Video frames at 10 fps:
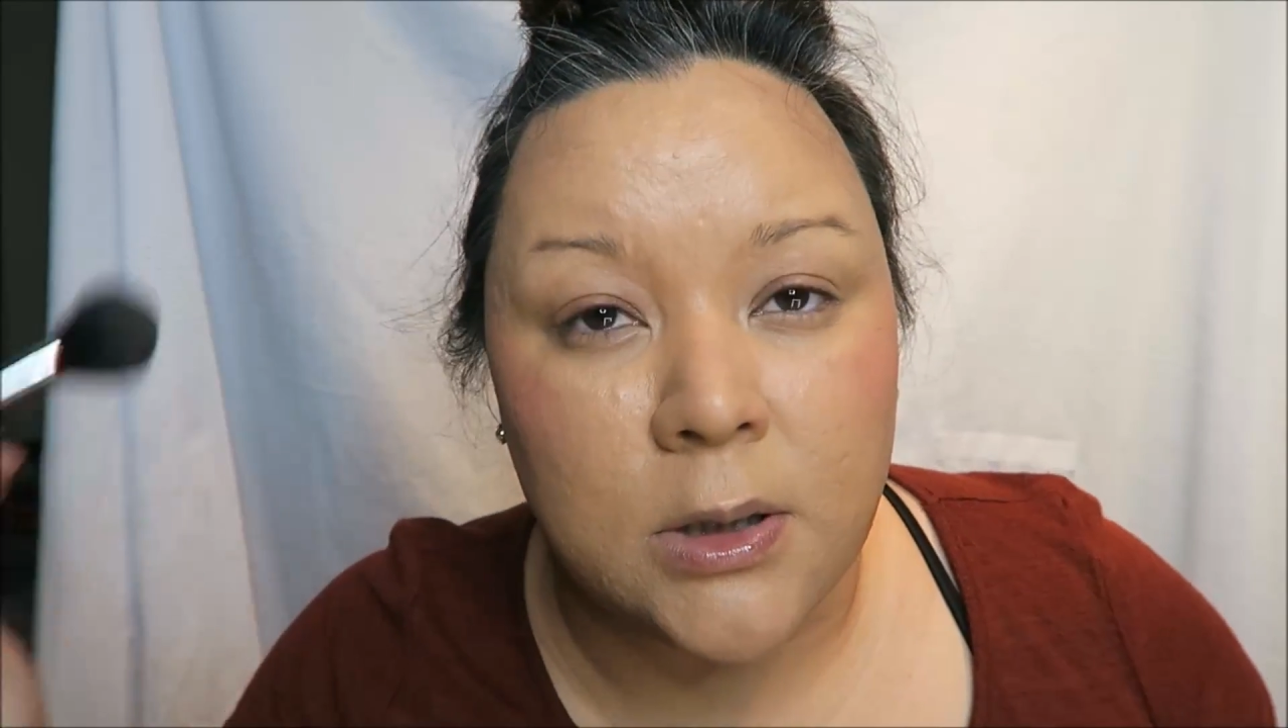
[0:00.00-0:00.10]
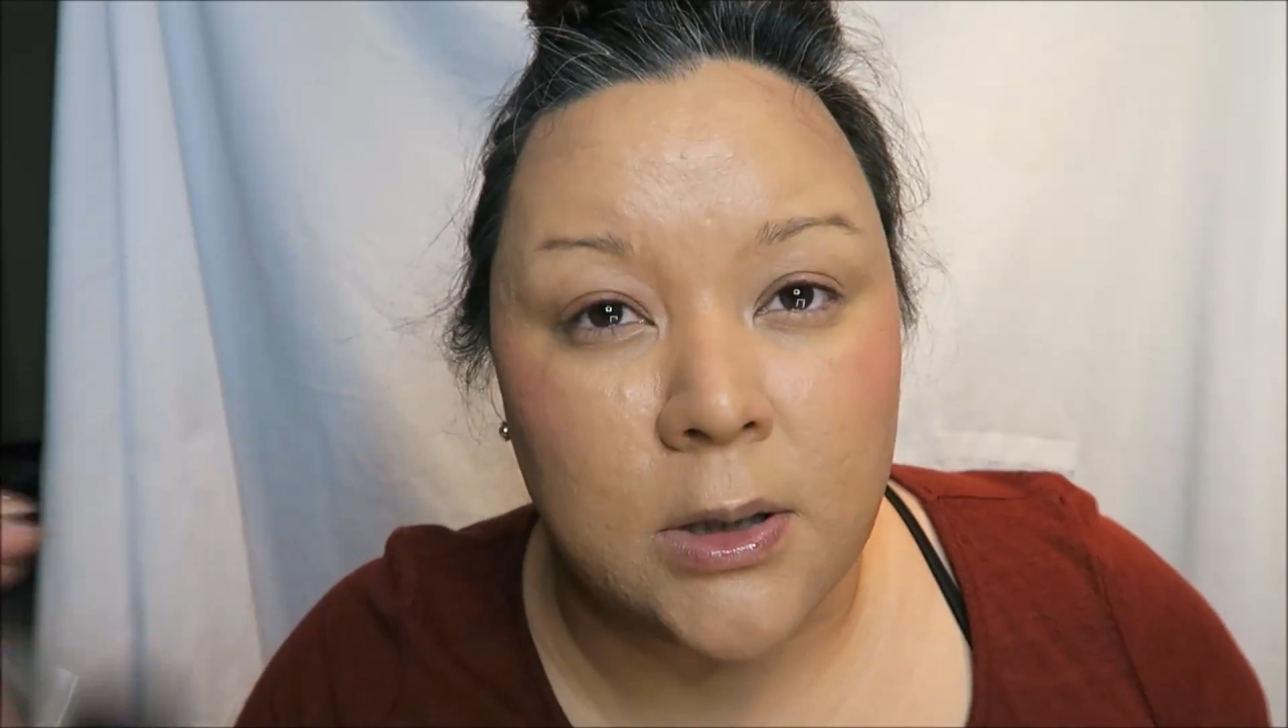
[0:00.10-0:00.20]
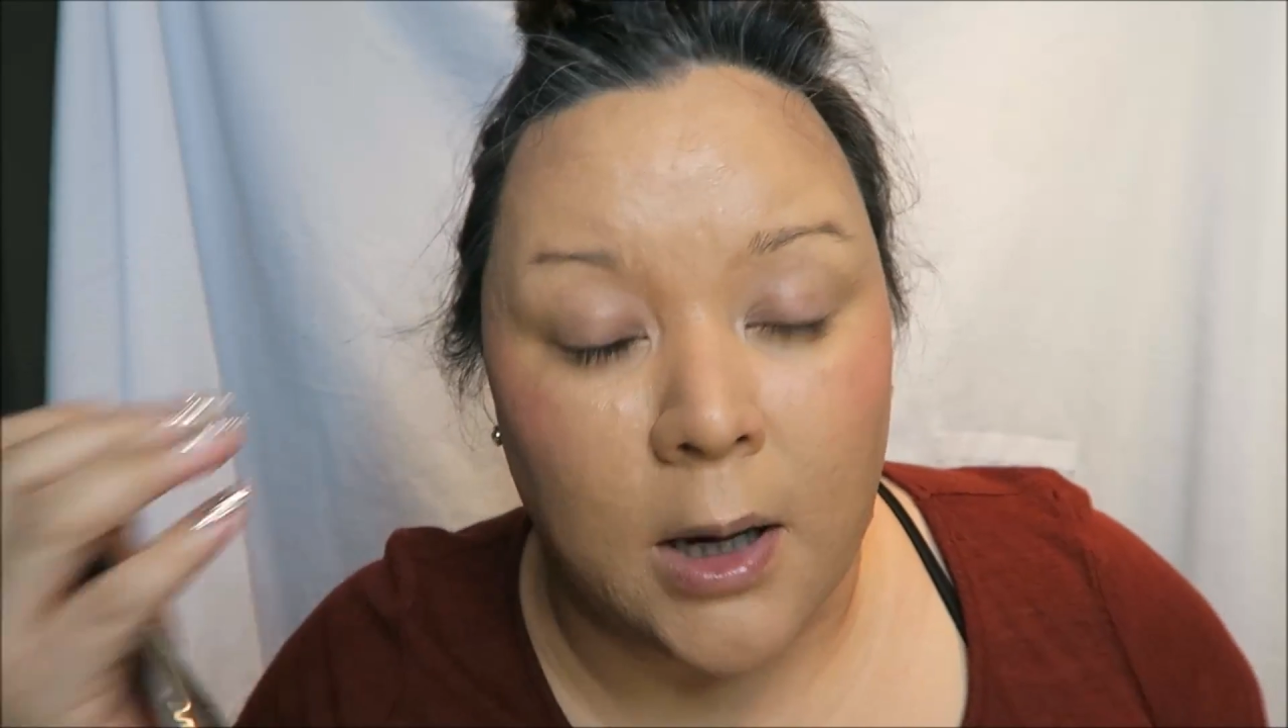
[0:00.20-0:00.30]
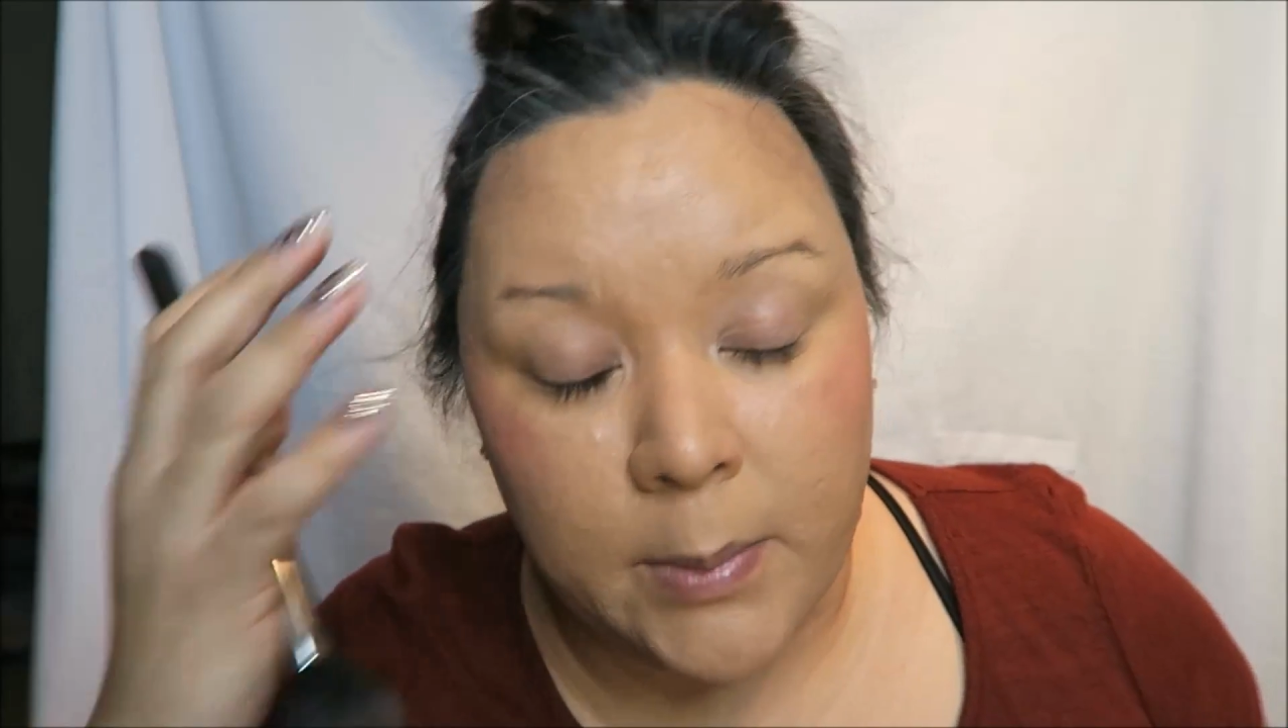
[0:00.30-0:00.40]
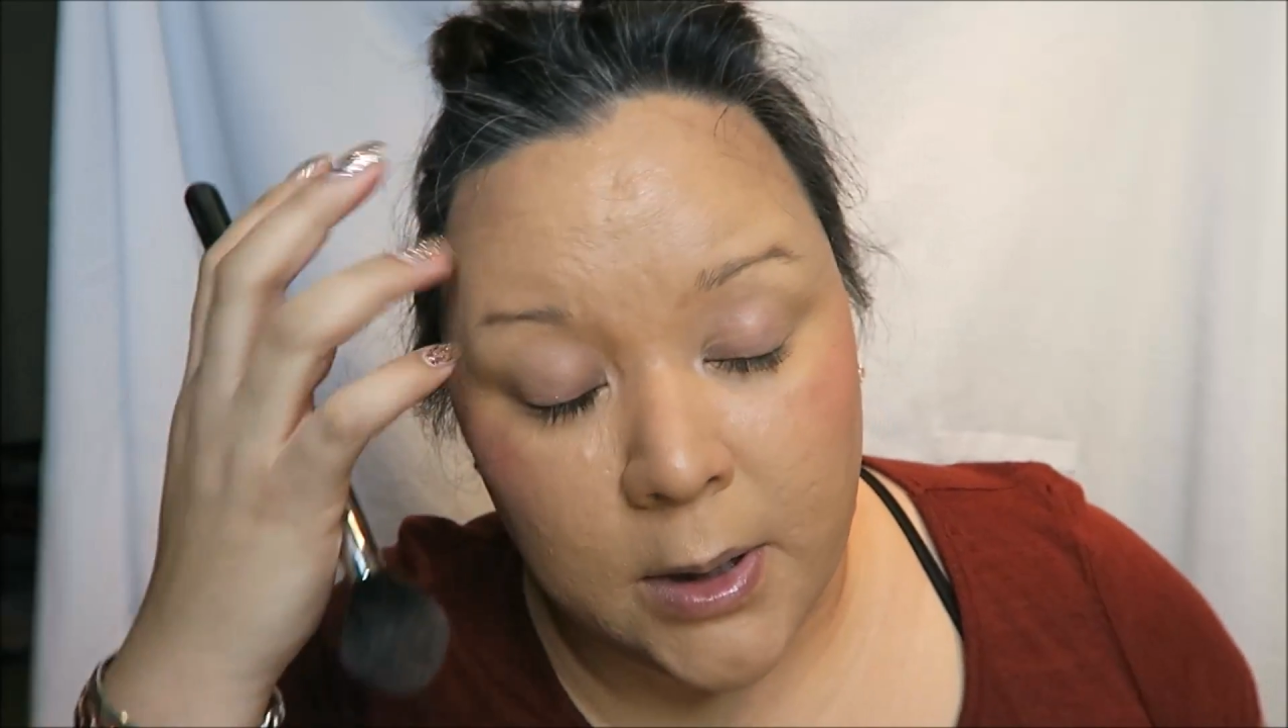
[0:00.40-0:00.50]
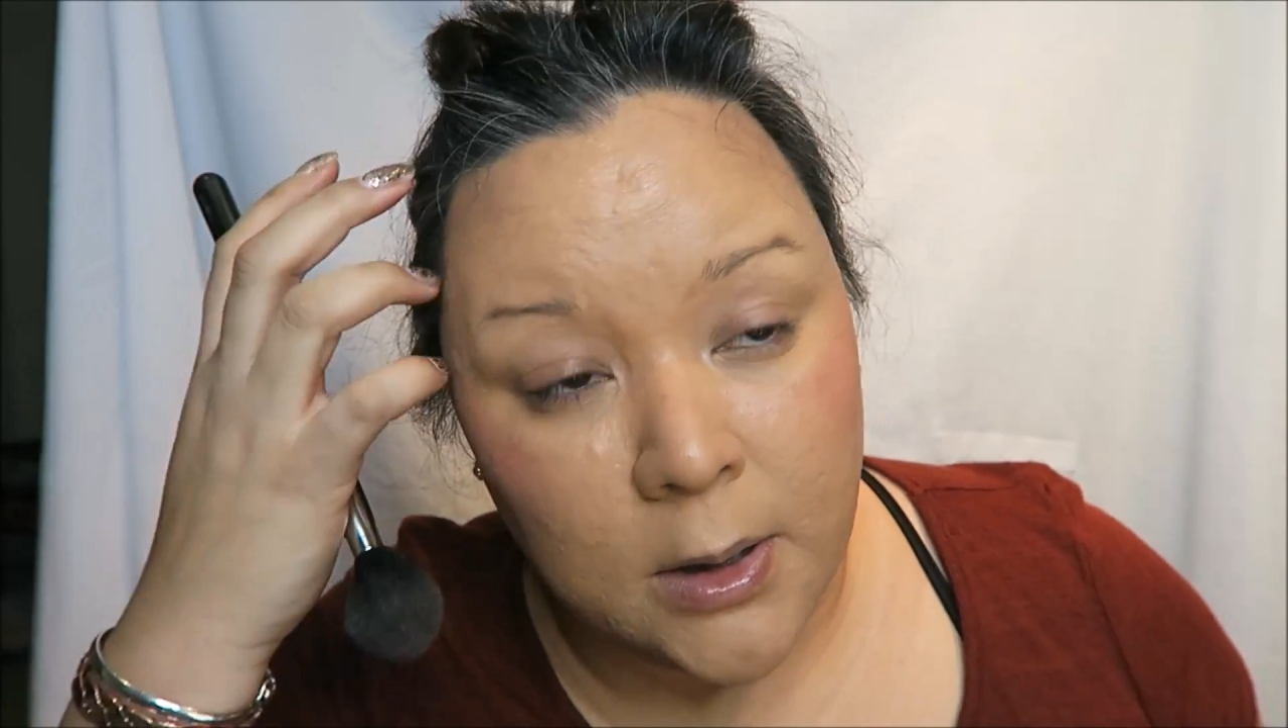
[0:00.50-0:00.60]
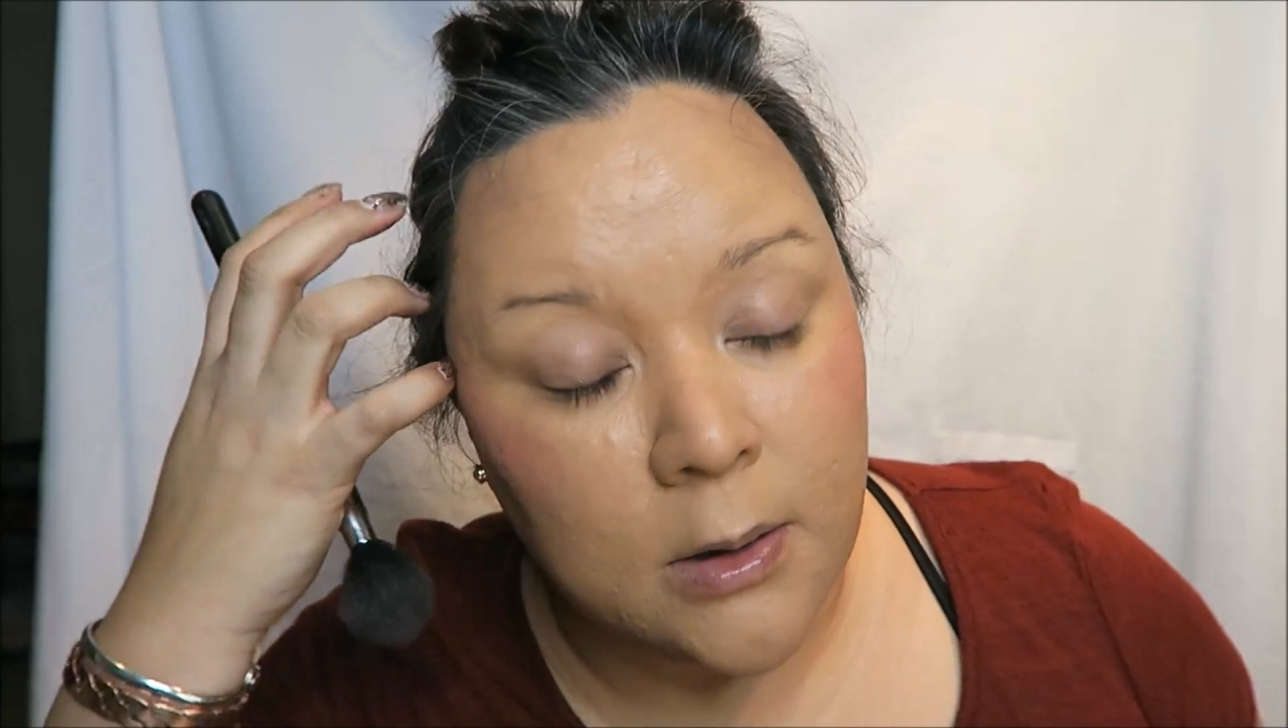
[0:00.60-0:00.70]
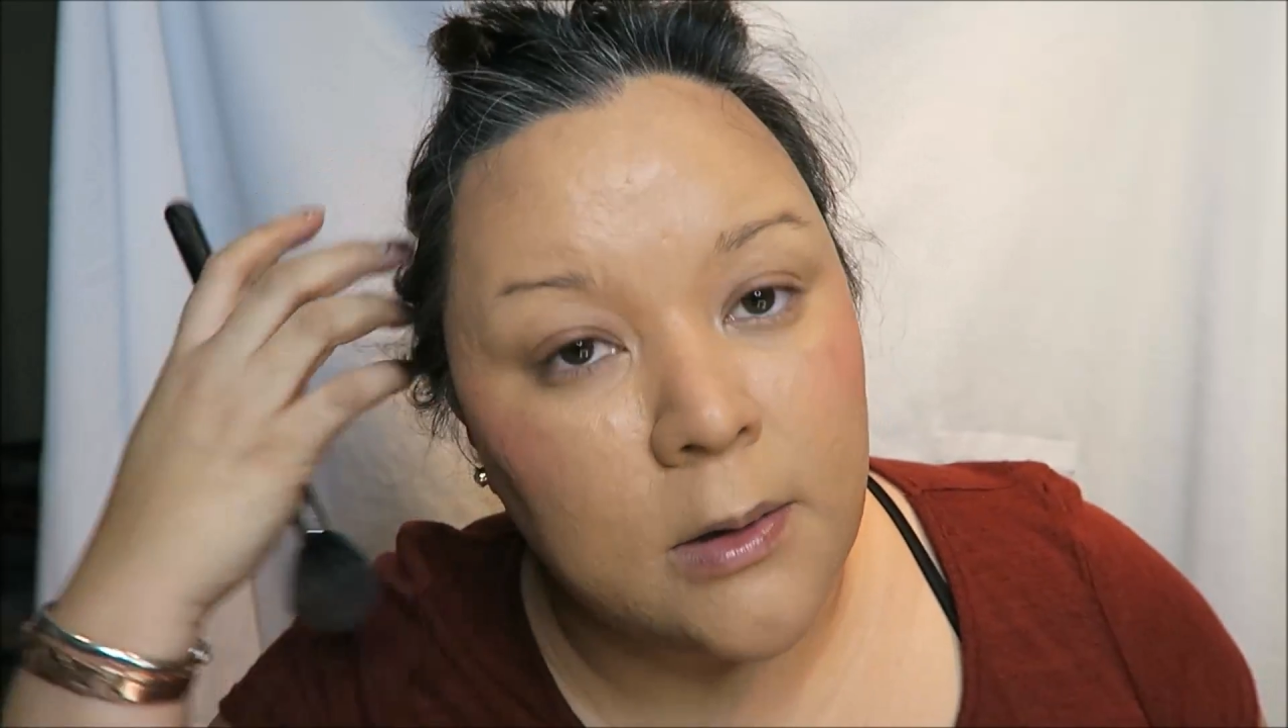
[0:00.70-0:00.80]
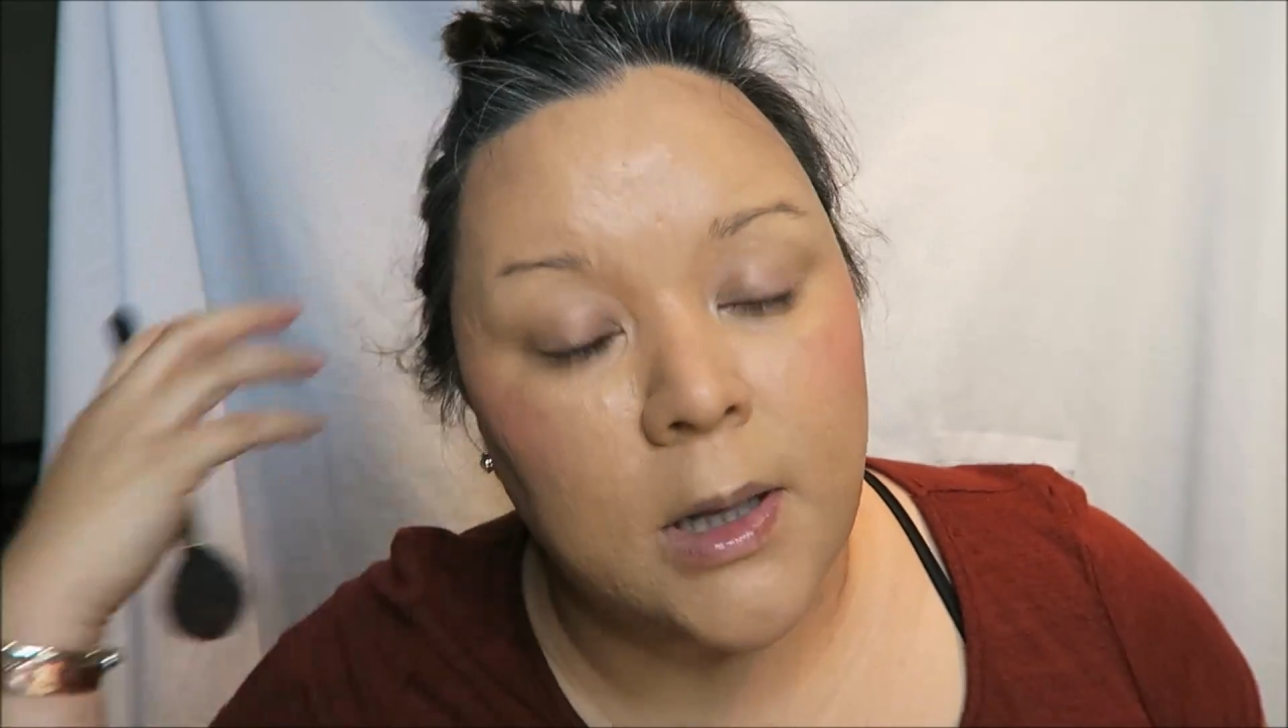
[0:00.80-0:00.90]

a lot better